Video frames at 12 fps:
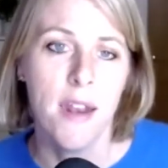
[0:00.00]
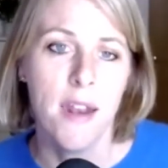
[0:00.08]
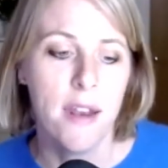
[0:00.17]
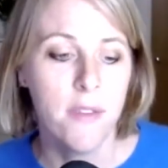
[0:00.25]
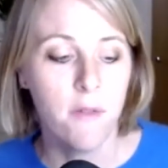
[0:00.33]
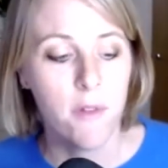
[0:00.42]
And
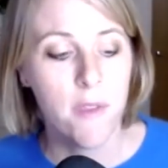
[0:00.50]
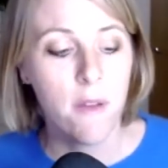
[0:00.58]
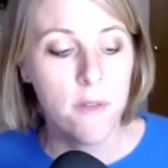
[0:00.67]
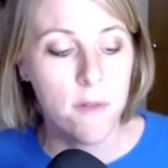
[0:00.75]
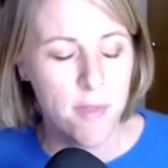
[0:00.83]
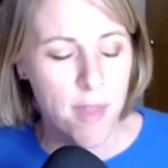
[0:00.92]
as a
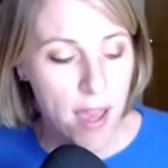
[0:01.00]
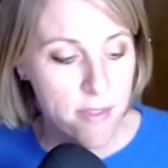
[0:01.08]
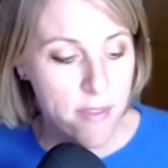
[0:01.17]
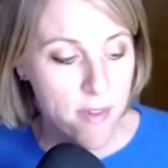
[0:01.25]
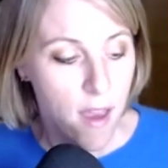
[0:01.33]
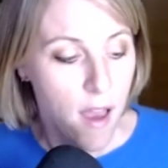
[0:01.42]
result of
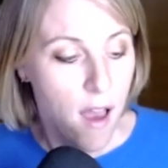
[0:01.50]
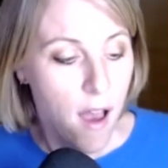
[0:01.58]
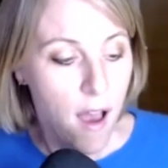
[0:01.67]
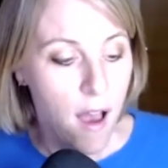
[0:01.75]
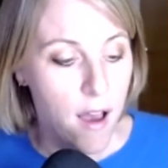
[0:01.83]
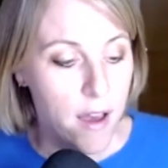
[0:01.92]
that,
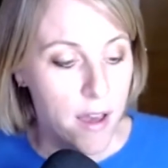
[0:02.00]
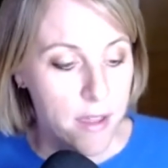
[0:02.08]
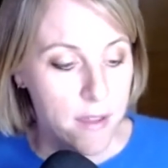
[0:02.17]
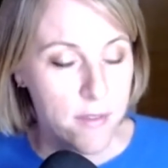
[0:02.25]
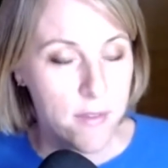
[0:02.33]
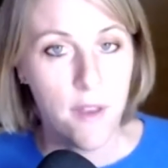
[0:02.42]
I
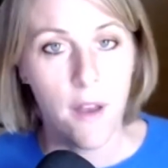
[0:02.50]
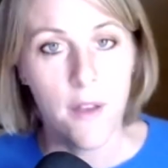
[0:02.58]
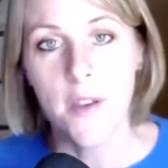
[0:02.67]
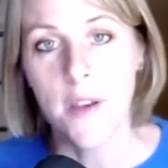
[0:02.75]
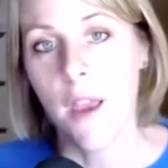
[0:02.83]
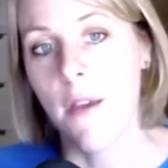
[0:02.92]

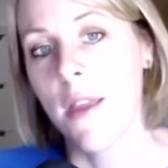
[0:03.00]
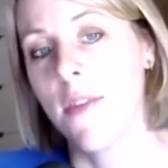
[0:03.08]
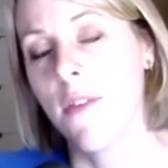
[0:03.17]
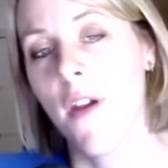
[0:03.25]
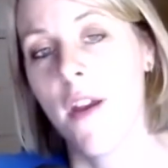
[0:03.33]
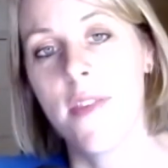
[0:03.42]
started going into
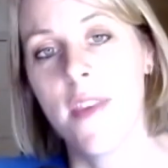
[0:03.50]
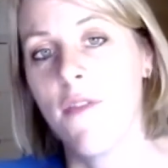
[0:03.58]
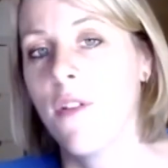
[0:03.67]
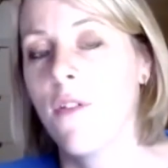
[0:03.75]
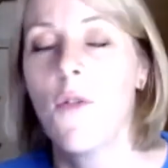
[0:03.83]
various different